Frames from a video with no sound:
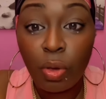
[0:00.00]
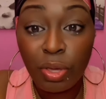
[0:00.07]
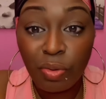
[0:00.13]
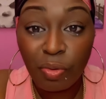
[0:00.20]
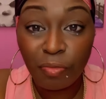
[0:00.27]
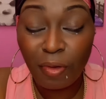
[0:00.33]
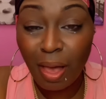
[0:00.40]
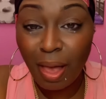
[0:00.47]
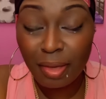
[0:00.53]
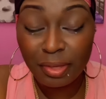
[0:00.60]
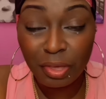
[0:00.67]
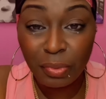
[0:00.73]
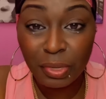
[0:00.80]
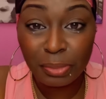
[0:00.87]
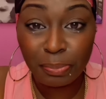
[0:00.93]
How you for
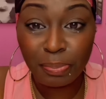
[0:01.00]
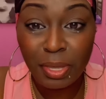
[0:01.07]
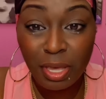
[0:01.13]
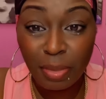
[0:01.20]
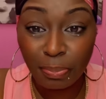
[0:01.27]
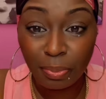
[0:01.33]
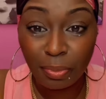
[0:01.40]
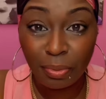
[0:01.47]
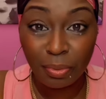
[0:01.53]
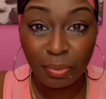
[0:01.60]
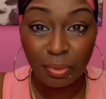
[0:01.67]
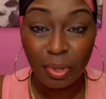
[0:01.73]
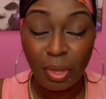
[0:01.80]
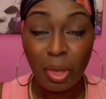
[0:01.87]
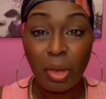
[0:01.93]
argue with
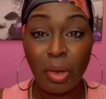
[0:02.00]
people